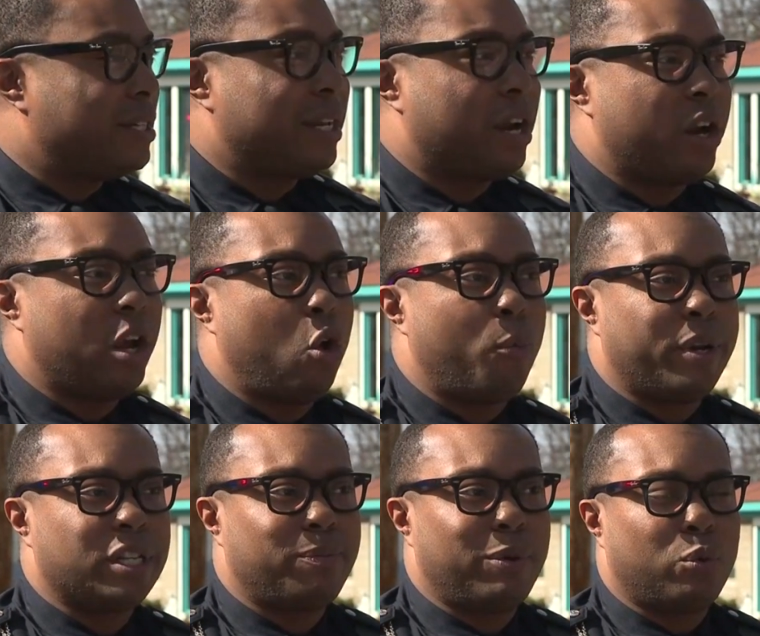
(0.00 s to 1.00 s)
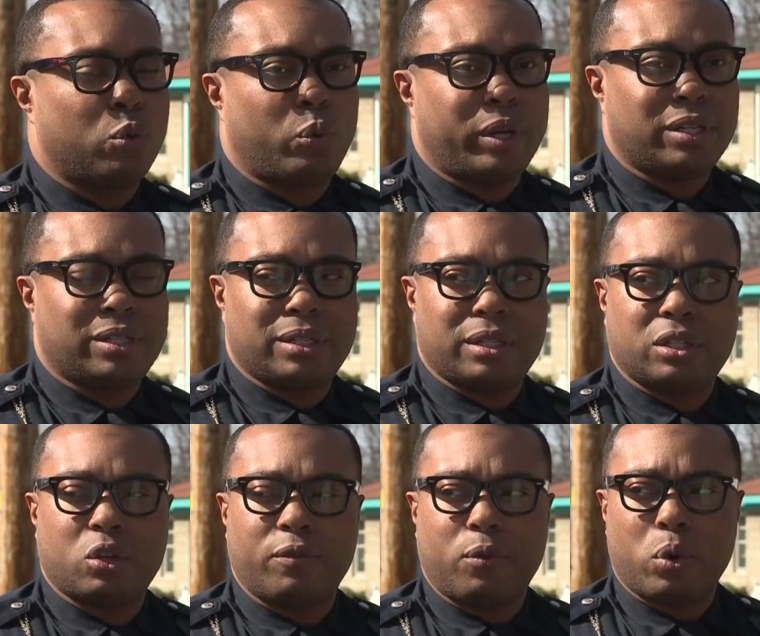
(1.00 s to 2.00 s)
this area, hoping to speak with witnesses and
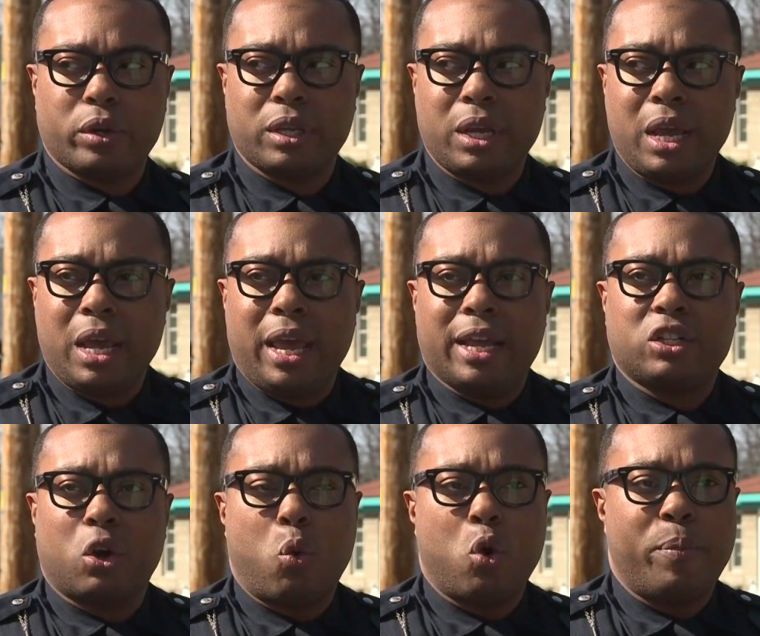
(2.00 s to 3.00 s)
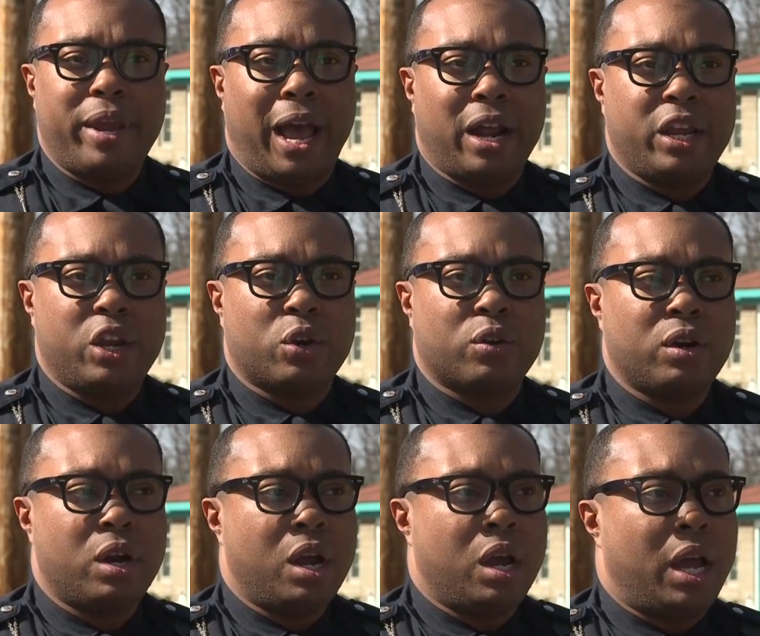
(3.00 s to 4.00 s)
so forth. And so we'll be out here
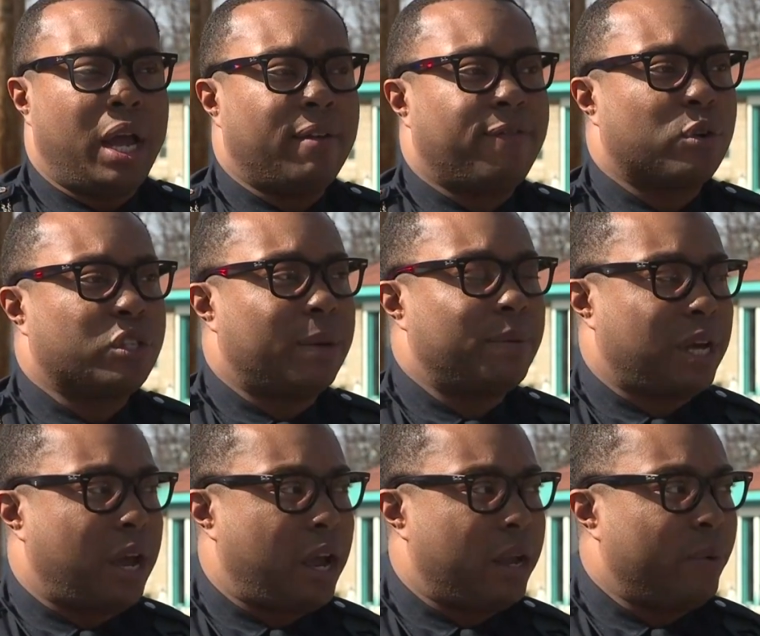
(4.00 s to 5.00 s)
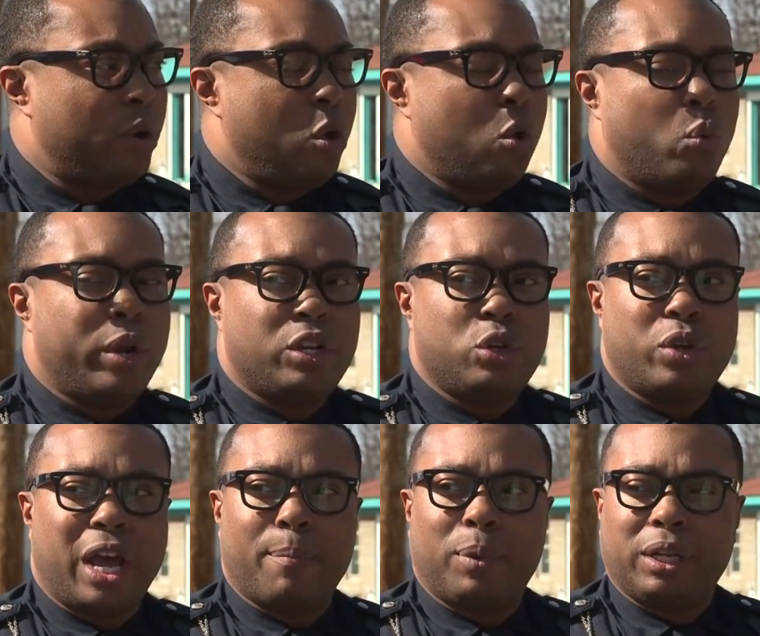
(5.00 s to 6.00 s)
uh, for some time. We do
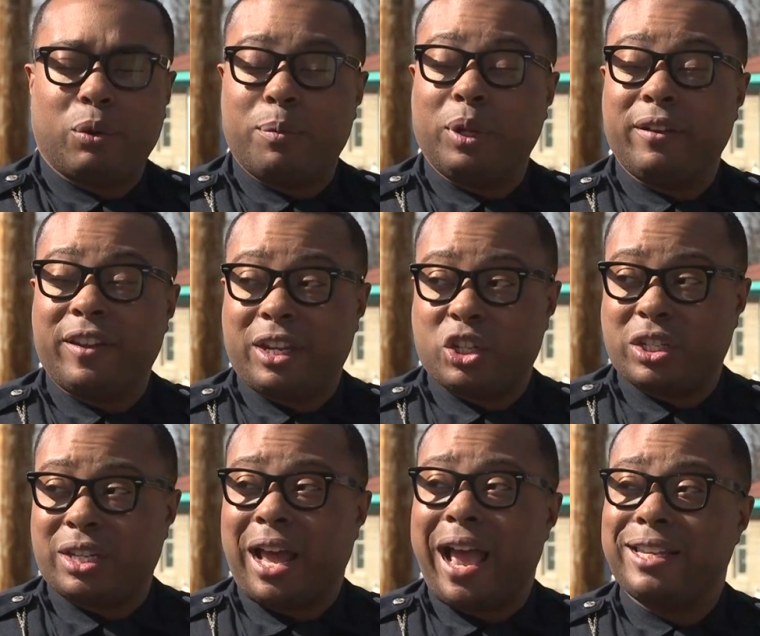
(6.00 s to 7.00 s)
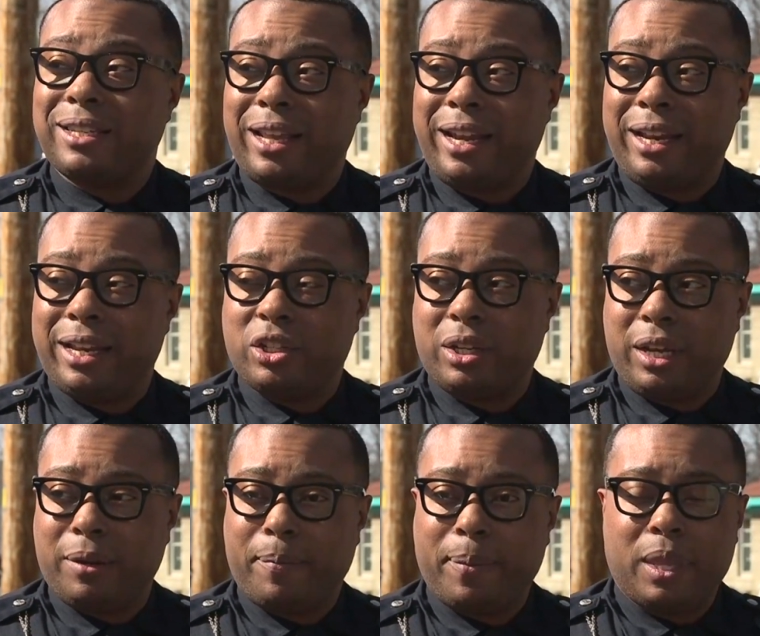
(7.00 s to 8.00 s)
not believe, we believe that this is an isolated
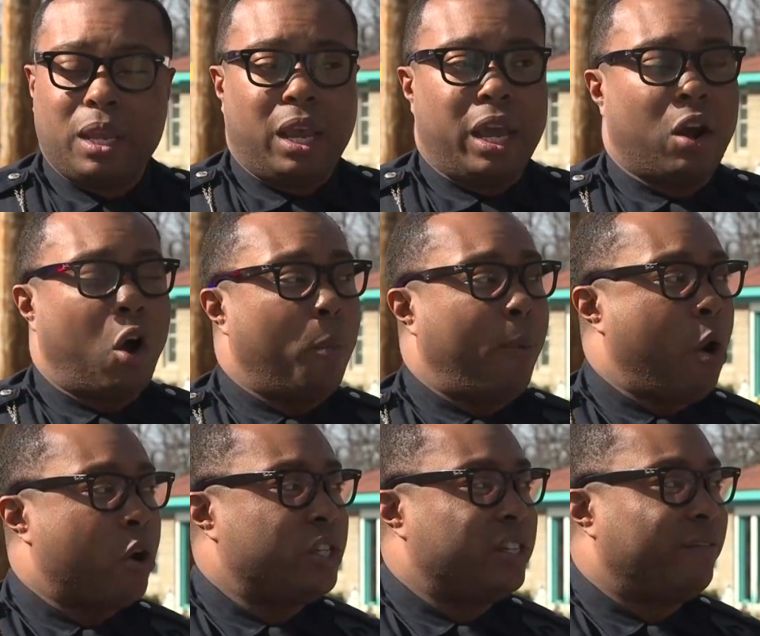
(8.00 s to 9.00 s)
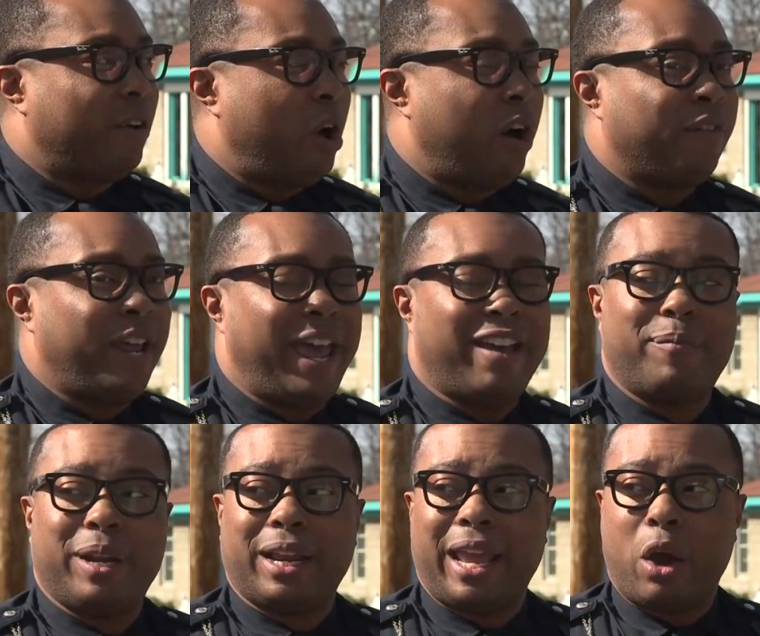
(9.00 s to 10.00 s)
incident and all parties involved have
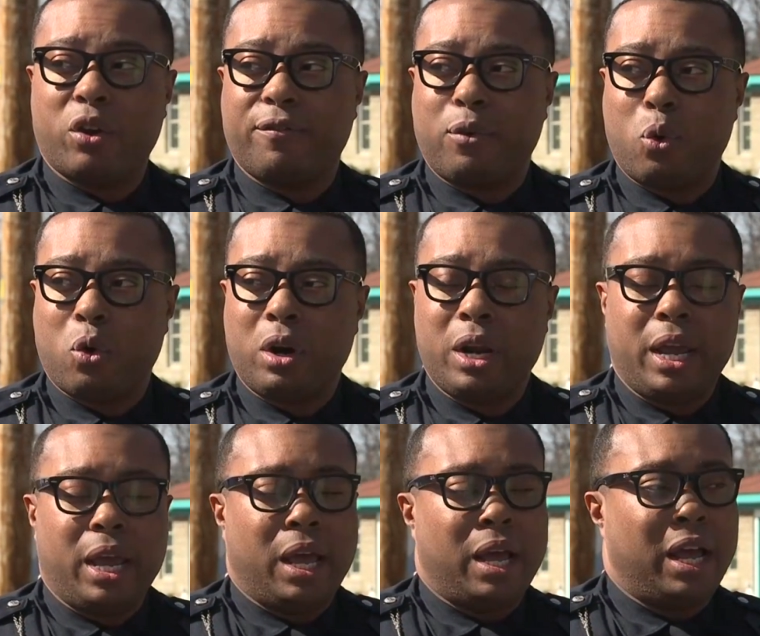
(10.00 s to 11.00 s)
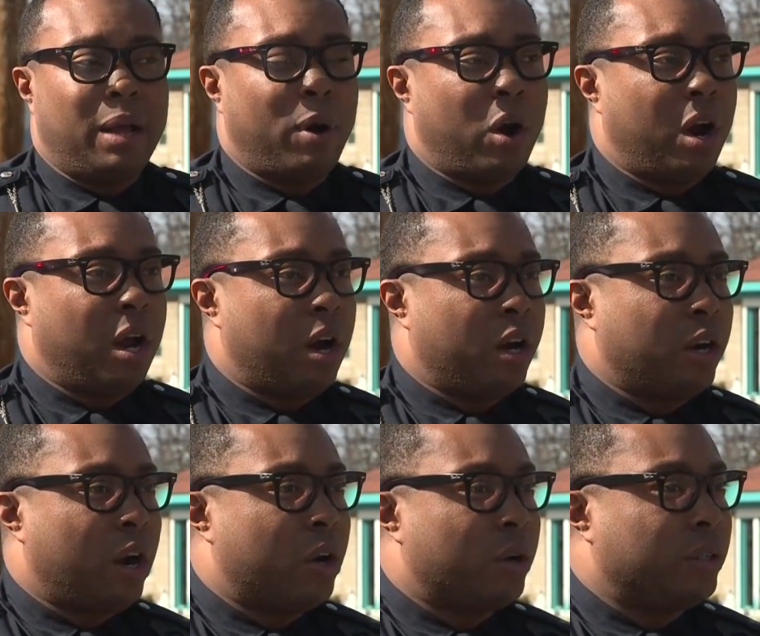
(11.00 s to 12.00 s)
been accounted for. Um, our, our,
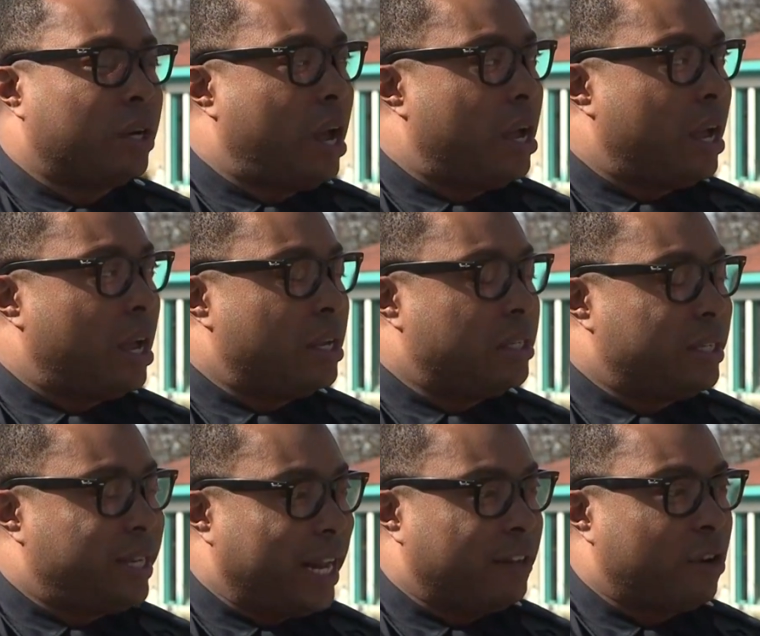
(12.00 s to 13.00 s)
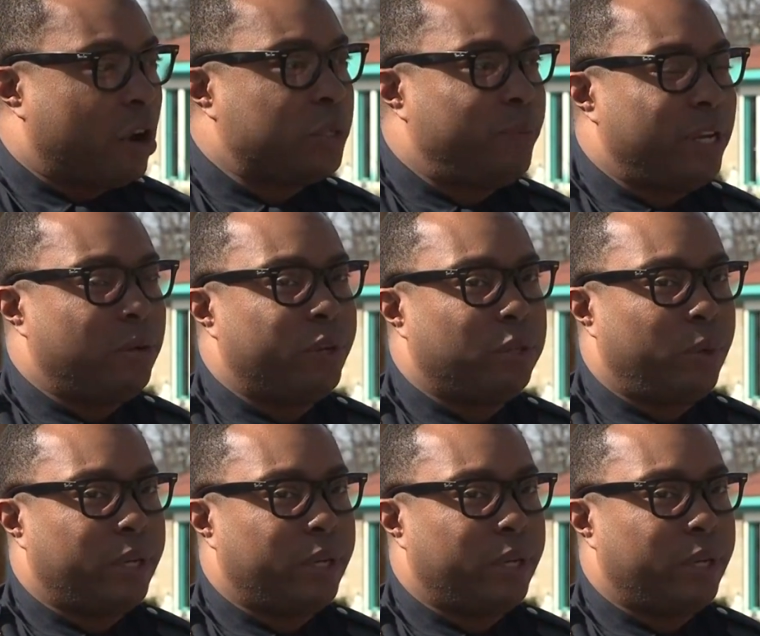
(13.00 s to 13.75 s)
our detectives are speaking with